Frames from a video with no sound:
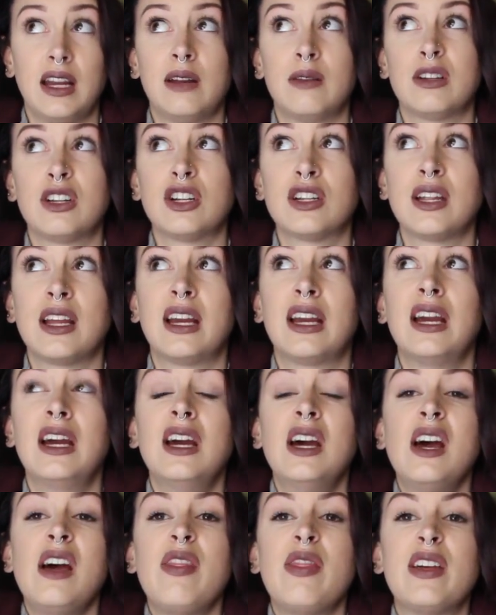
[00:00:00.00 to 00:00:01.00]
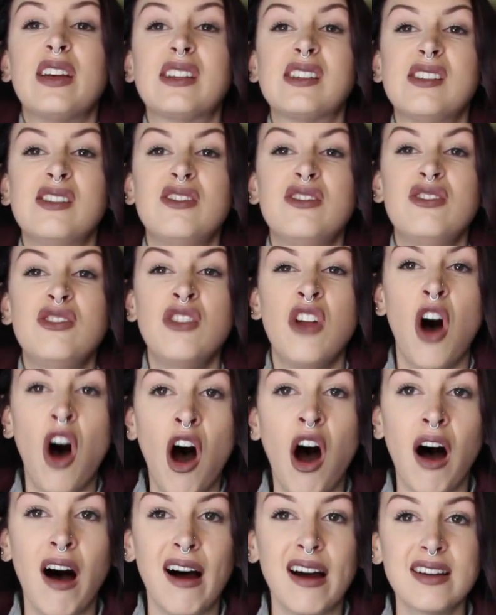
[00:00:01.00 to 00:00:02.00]
It was just like this
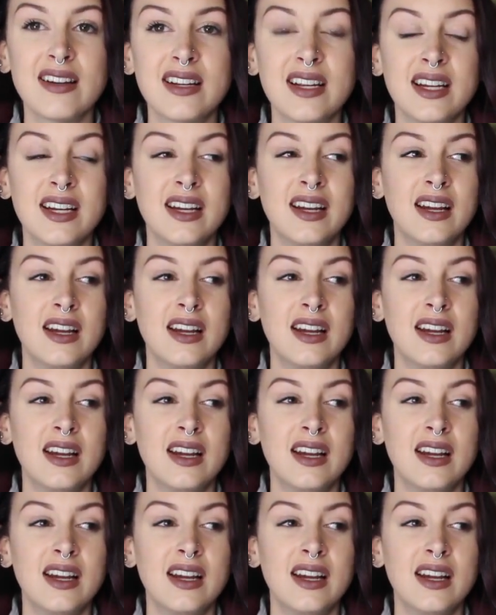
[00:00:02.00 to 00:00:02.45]
knot,